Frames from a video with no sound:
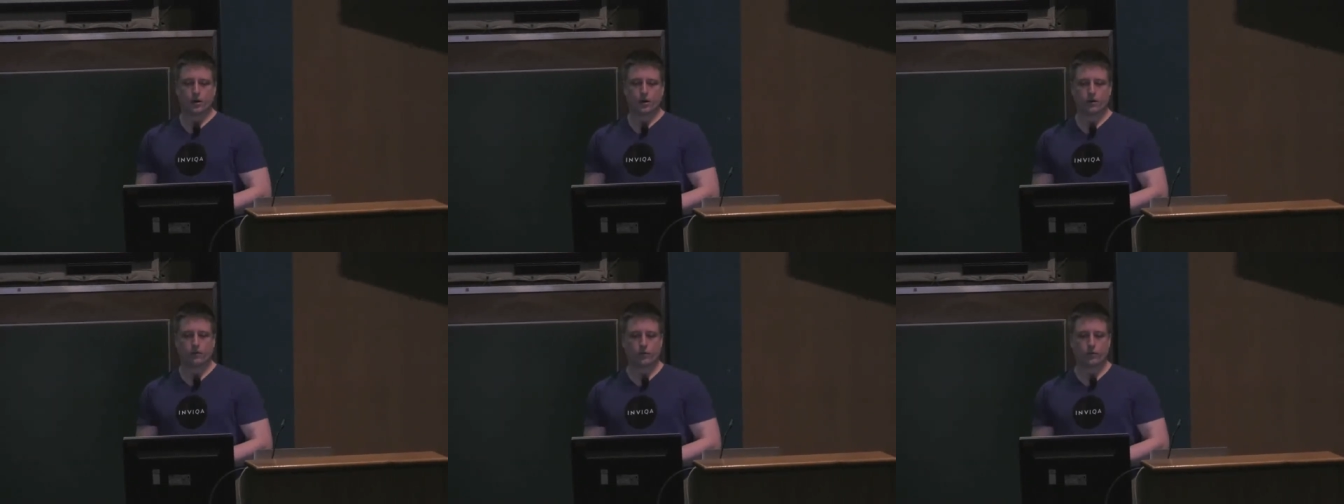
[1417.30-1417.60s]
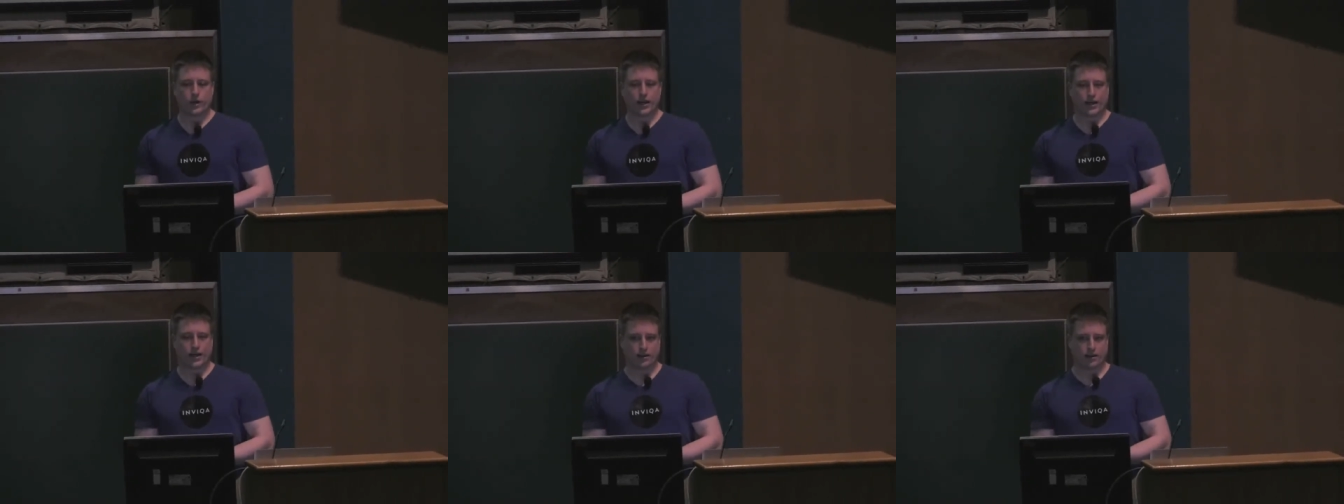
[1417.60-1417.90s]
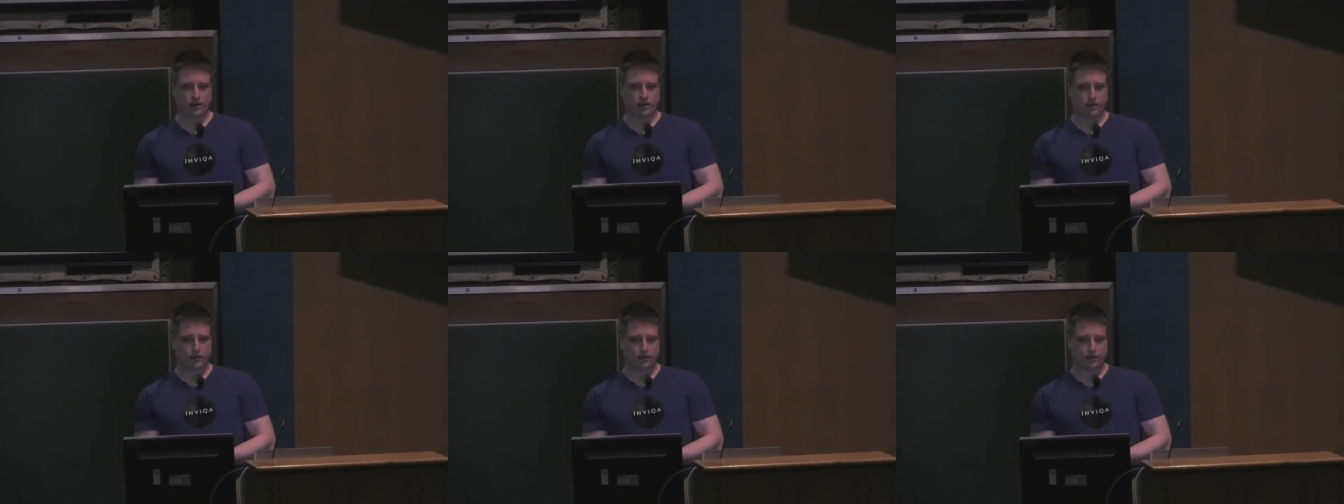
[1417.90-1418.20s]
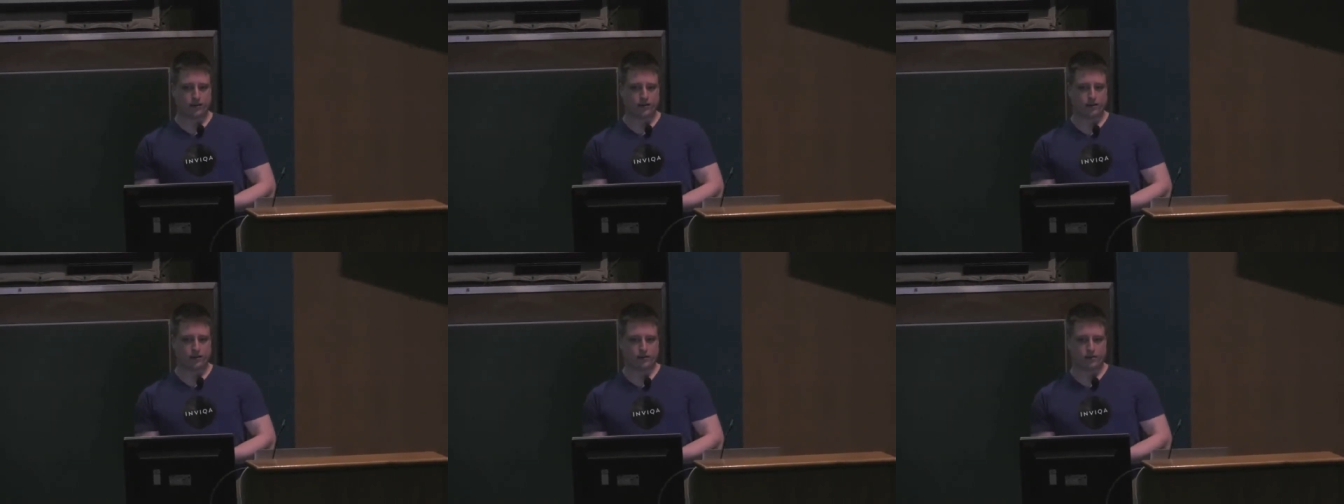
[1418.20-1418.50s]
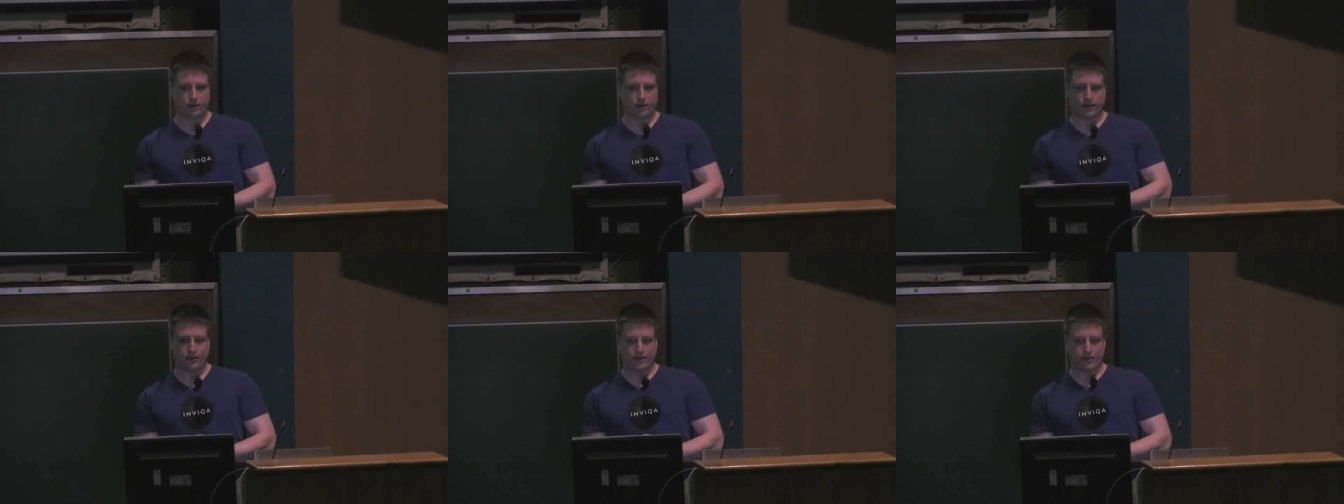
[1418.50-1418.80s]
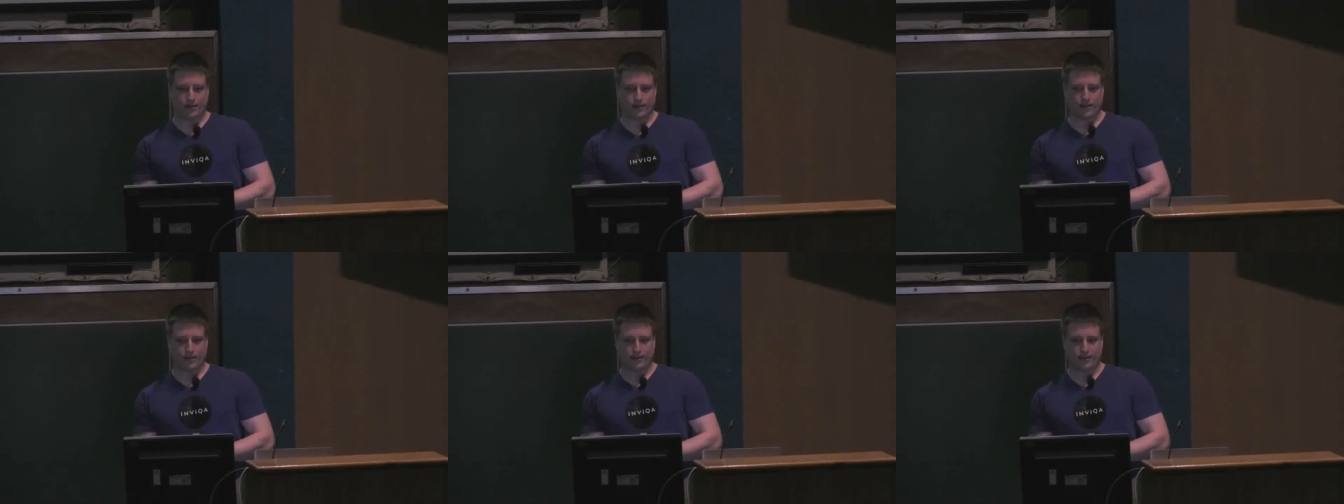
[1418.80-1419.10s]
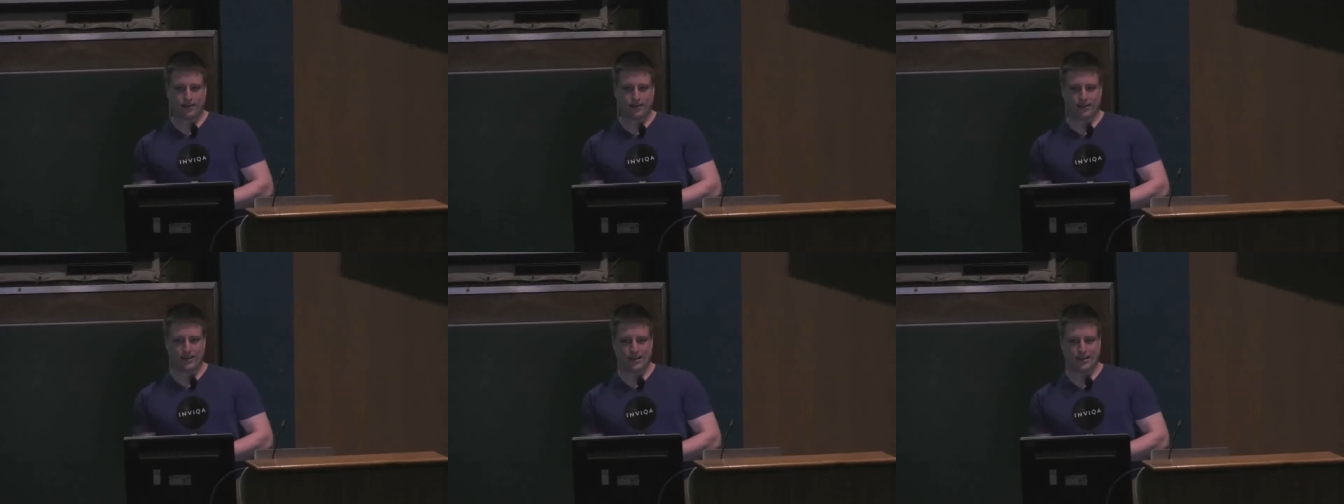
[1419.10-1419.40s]
if we add
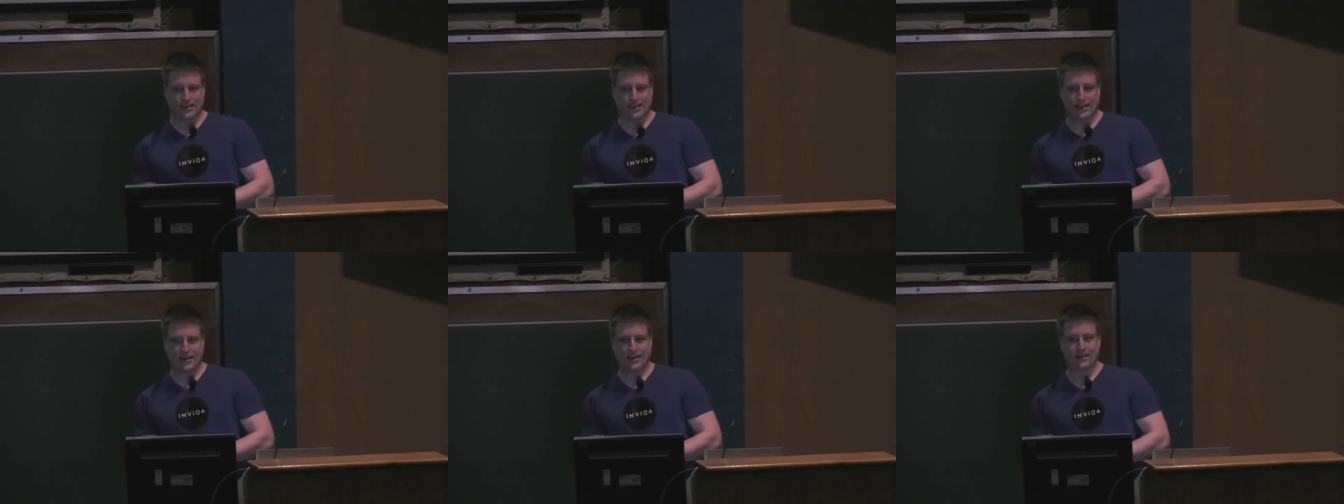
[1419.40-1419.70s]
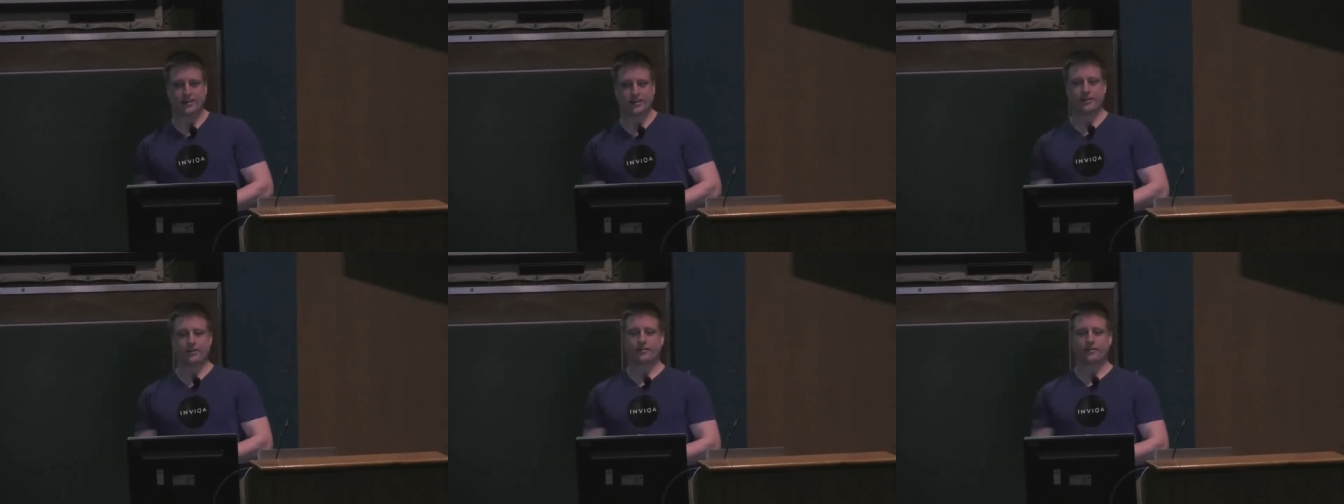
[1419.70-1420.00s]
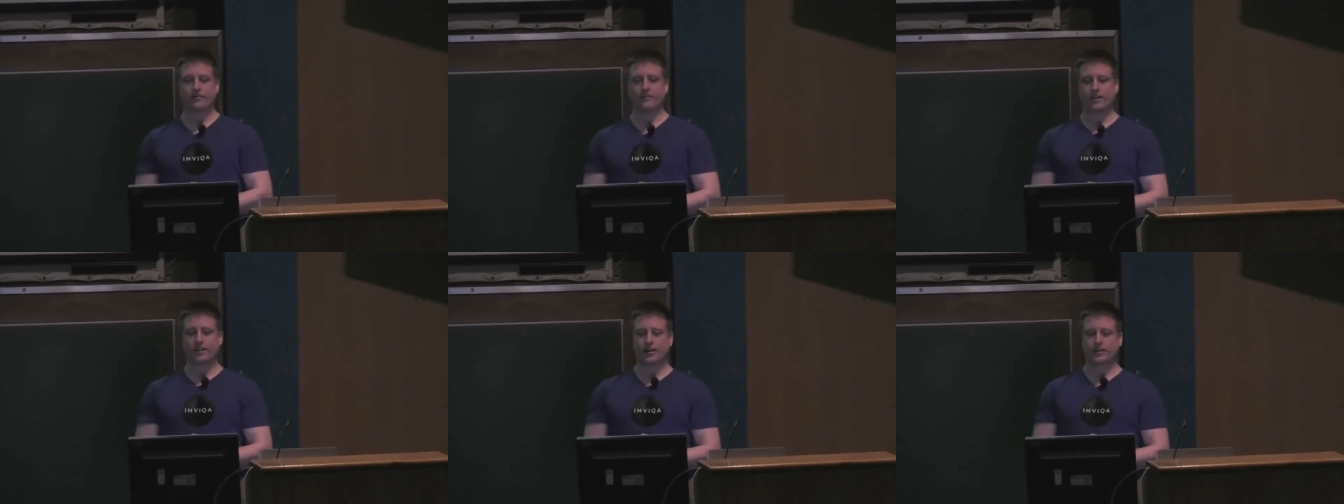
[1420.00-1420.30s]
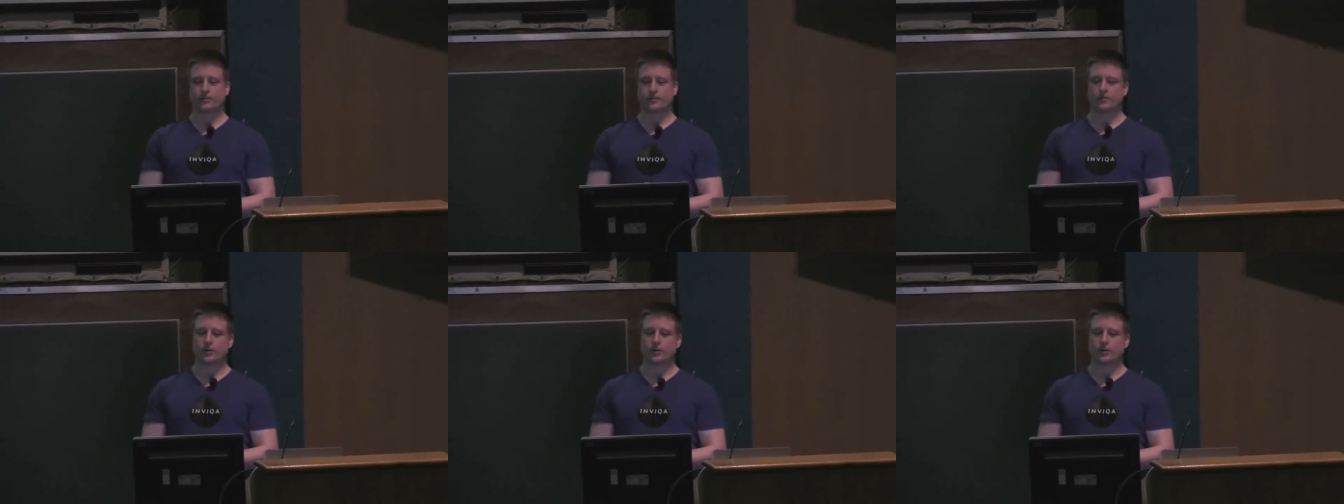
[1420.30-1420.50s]
yet another flag